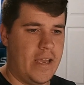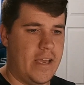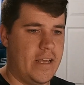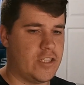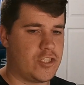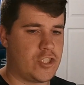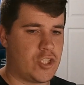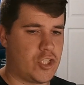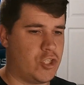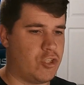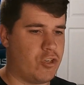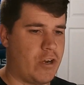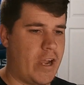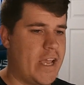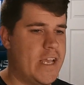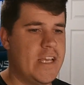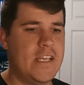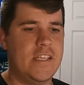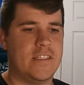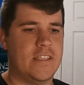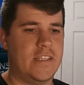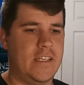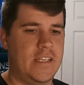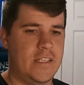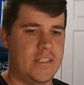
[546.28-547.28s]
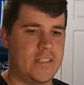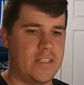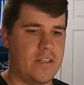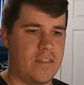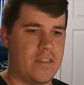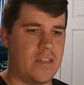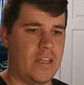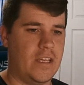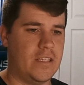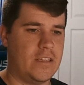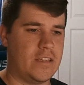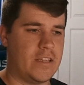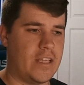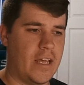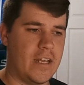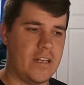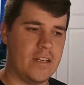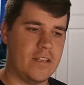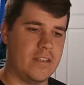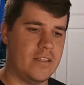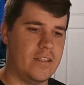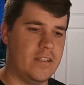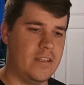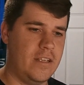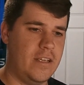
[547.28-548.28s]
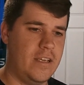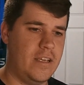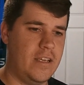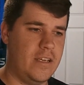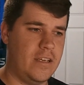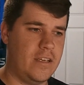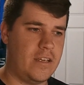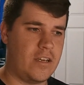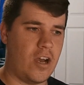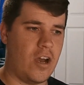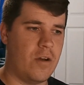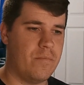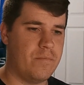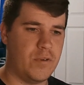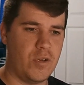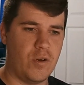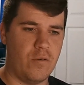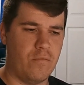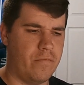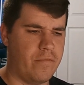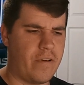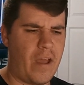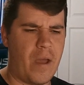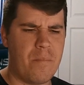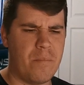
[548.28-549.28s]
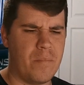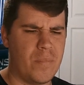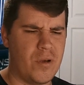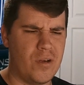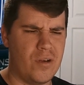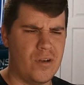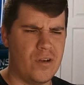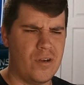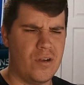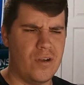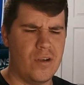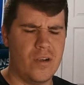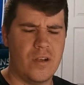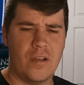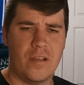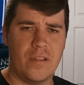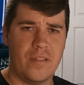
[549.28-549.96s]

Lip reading: it's crazy to think that come November,